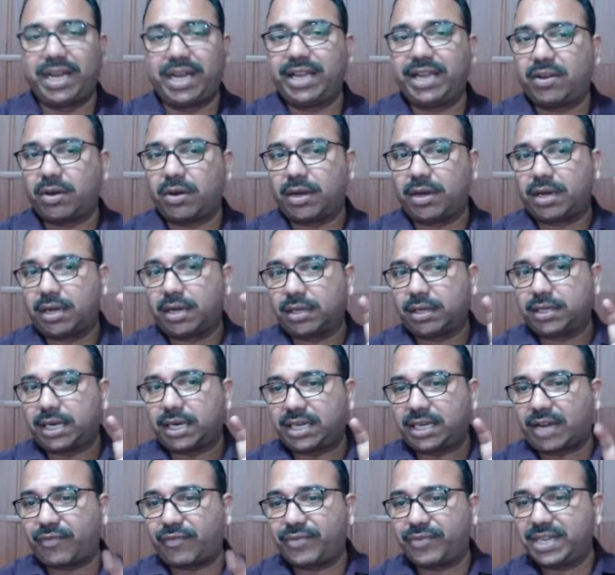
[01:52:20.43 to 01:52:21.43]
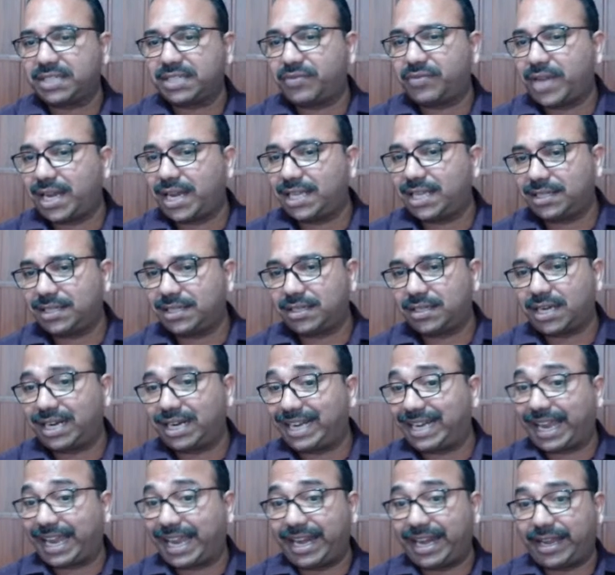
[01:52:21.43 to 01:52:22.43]
Only the toughness varies in
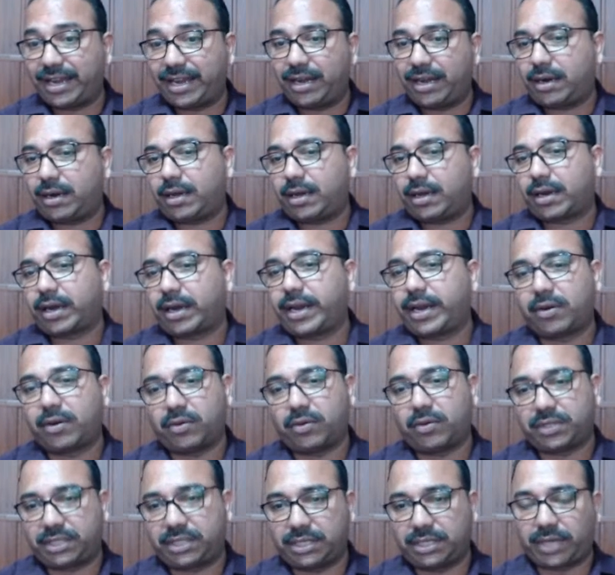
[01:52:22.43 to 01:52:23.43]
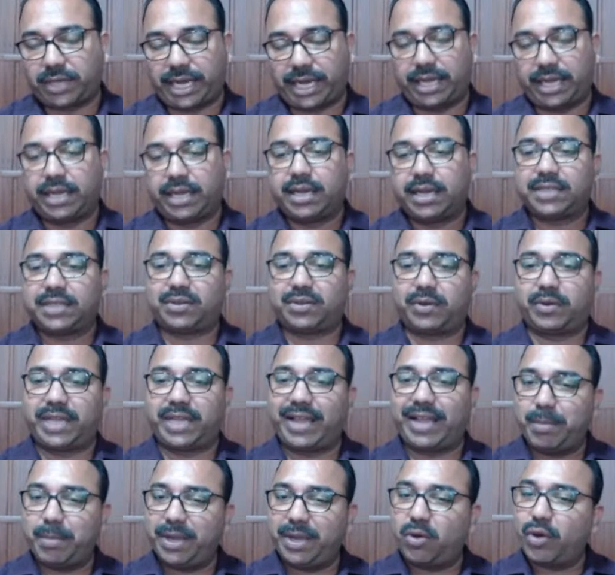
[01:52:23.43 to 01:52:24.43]
the technical related questions. Okay. So
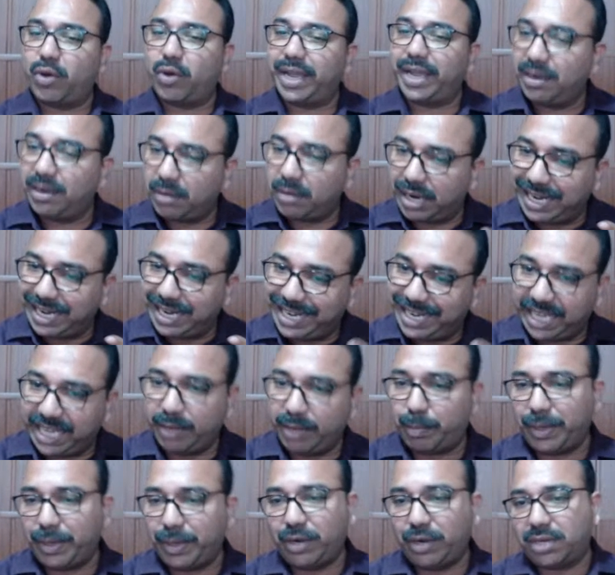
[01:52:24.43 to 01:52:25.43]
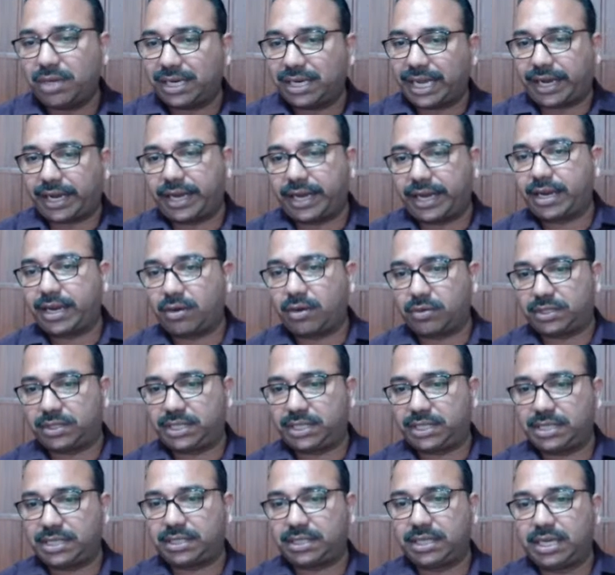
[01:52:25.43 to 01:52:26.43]
they will be going deep into the technical
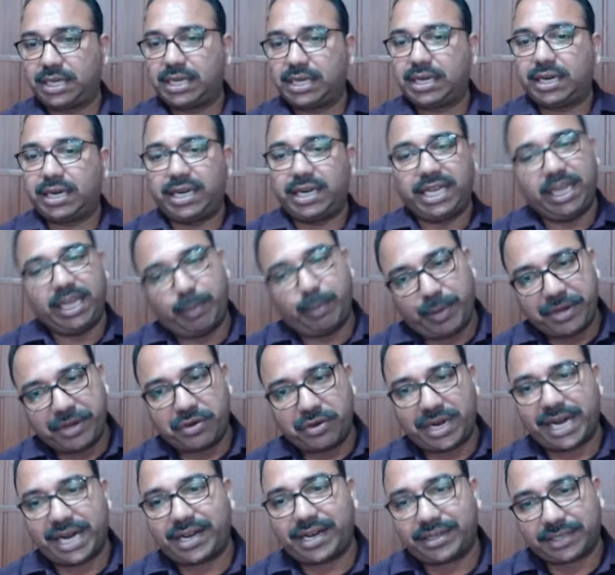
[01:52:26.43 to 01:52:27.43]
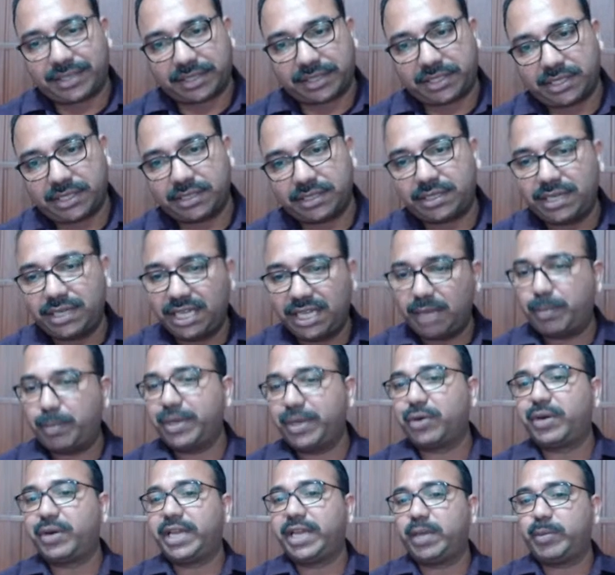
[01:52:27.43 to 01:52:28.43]
questions, deep into data structures,
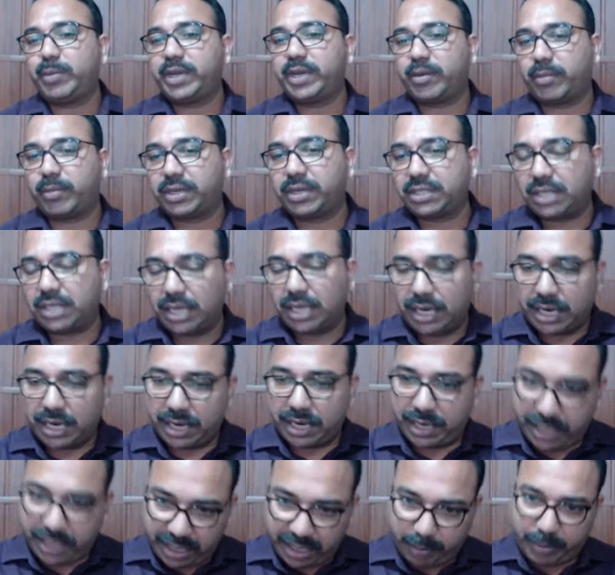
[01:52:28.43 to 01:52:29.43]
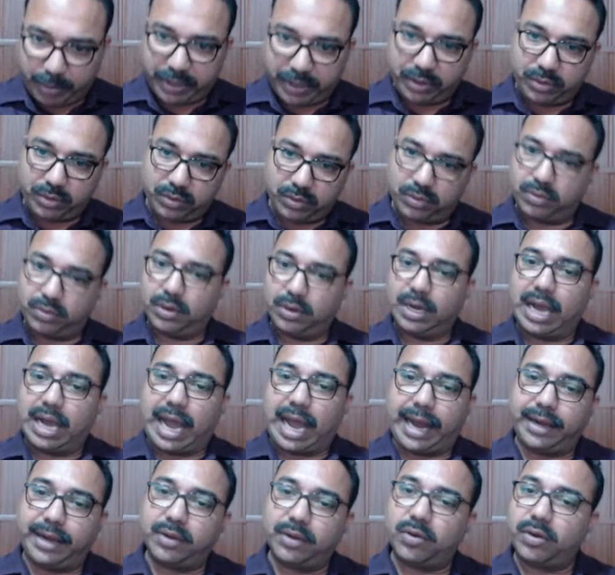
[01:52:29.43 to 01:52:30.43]
deep into DBMS, deep into
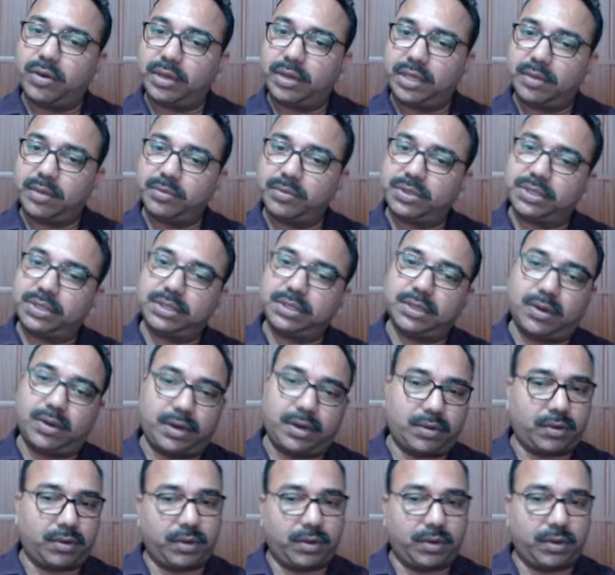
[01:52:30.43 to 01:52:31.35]
algorithms.